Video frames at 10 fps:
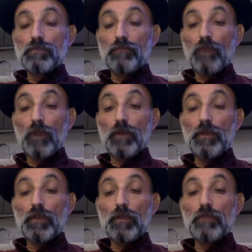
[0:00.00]

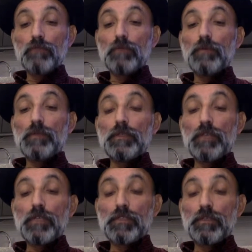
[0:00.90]
Friday,
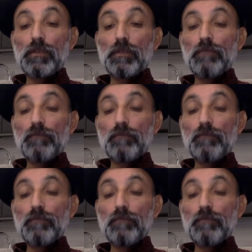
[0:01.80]
yesterday.